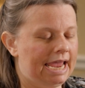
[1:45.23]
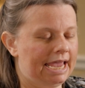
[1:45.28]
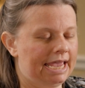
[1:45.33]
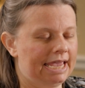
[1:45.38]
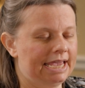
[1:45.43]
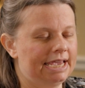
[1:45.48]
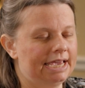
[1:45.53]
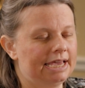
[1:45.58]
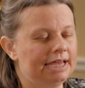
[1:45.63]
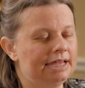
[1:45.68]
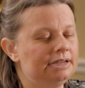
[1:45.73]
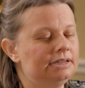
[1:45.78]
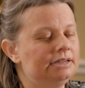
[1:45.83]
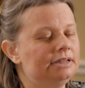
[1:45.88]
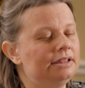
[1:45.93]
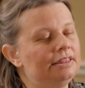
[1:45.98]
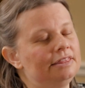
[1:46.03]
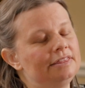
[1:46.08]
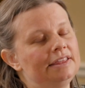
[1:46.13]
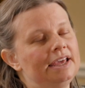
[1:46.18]

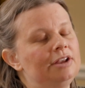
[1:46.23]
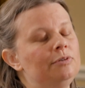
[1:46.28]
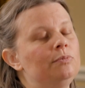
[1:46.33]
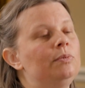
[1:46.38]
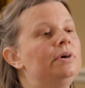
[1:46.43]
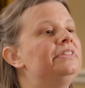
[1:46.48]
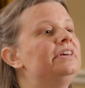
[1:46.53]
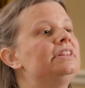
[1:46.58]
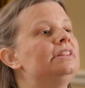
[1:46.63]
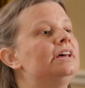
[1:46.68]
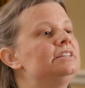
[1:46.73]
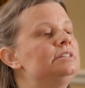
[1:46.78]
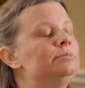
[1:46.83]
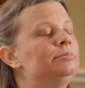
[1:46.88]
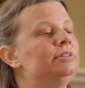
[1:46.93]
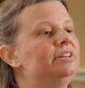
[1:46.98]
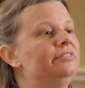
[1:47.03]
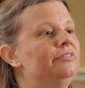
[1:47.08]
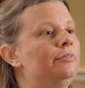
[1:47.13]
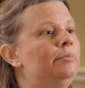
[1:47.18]
and then what they'd like to
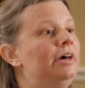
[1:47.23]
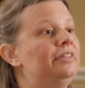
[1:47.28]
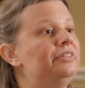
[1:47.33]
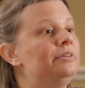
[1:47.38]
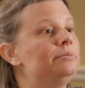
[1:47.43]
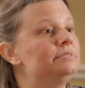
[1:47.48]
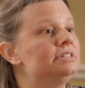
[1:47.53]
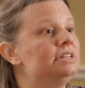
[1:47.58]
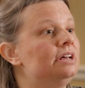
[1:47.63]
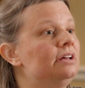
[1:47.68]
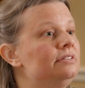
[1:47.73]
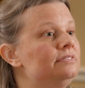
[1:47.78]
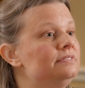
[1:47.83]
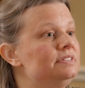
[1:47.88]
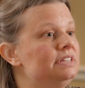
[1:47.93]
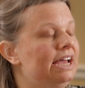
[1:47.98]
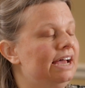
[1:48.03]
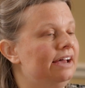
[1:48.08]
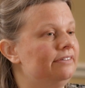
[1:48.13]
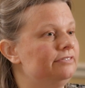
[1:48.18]
believe about
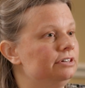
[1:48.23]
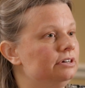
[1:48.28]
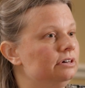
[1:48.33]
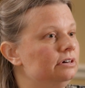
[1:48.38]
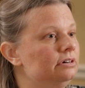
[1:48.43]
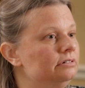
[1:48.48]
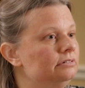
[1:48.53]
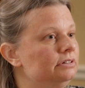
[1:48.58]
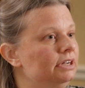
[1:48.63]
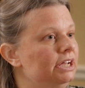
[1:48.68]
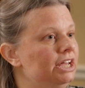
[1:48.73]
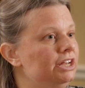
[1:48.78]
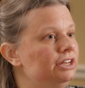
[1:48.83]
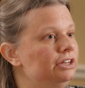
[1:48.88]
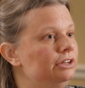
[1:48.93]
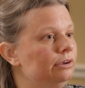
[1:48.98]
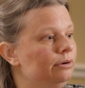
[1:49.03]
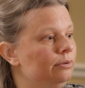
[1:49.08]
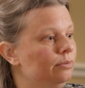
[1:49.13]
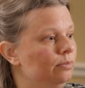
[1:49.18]
themselves after.
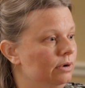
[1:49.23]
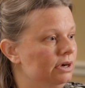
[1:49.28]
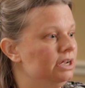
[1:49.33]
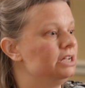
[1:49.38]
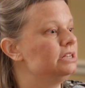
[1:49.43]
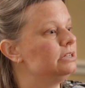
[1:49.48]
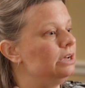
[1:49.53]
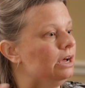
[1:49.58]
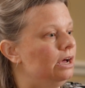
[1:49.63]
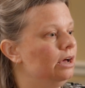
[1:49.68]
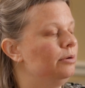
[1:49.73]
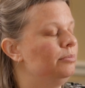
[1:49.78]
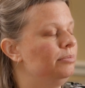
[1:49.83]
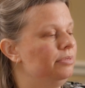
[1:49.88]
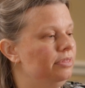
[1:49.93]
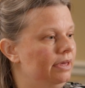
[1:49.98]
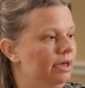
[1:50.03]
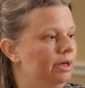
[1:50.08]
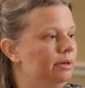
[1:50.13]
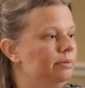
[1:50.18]
And you're working to
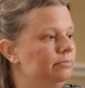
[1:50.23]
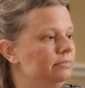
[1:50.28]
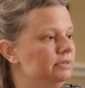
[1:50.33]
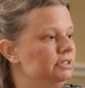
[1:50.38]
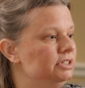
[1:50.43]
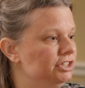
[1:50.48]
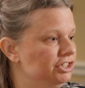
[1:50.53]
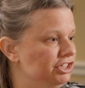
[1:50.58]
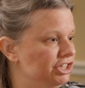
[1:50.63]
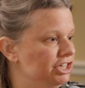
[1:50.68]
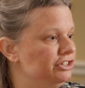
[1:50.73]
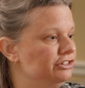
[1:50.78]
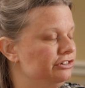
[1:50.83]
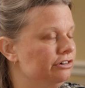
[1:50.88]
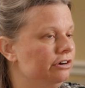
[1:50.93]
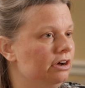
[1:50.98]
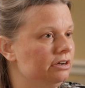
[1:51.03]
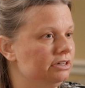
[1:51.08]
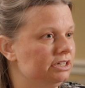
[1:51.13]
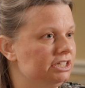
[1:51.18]
help them to change
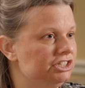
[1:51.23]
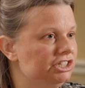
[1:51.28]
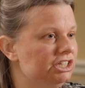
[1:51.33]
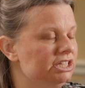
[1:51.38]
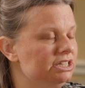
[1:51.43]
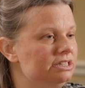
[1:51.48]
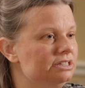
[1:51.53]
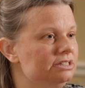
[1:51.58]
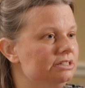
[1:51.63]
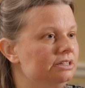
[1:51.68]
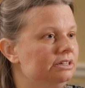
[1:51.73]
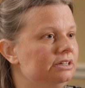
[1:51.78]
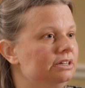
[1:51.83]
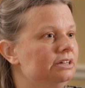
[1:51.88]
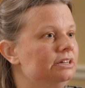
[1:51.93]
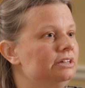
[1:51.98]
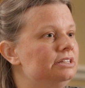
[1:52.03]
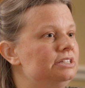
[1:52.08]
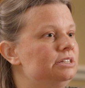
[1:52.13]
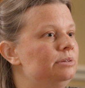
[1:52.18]
their cognitions,
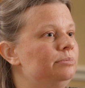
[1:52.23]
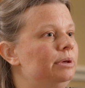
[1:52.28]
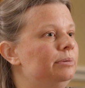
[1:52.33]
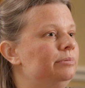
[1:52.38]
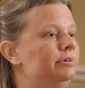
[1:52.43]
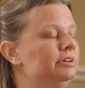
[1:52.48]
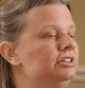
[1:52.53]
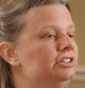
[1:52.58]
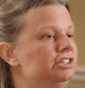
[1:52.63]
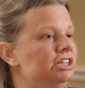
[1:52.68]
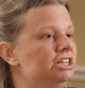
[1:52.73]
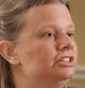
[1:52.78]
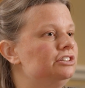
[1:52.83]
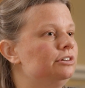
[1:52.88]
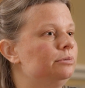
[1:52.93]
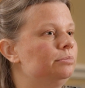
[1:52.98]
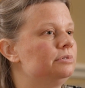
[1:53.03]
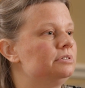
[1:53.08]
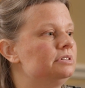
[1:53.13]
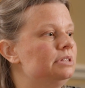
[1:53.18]
to be able to change
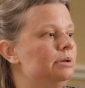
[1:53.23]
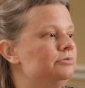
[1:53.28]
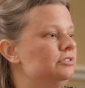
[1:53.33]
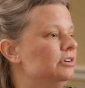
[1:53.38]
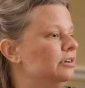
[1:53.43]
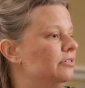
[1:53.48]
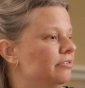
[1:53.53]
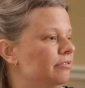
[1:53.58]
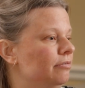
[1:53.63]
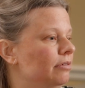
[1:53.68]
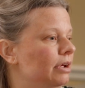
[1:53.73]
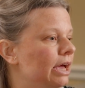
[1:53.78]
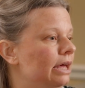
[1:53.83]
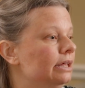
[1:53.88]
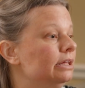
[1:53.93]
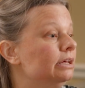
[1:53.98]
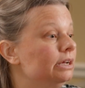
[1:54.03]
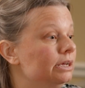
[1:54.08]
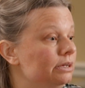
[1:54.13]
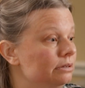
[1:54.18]
their perception of the
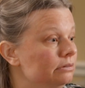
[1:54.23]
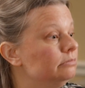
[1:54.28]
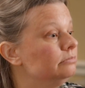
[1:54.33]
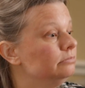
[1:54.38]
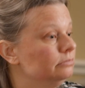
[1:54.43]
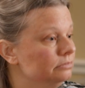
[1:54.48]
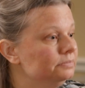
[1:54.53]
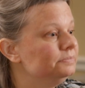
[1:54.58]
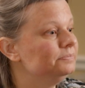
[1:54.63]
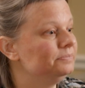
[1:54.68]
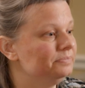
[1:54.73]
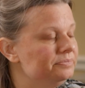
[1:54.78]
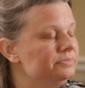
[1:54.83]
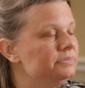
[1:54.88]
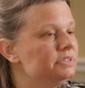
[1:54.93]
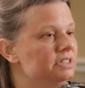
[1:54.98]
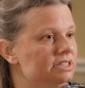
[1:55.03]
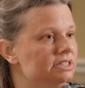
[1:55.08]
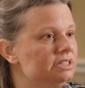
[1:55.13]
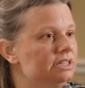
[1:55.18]
reality.
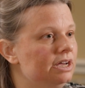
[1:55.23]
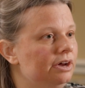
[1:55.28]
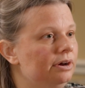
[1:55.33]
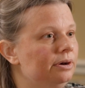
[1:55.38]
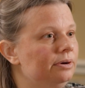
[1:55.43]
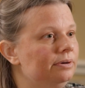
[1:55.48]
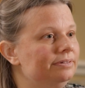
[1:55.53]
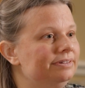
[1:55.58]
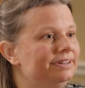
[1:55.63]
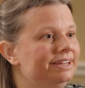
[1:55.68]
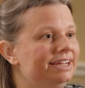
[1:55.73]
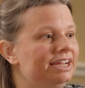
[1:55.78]
So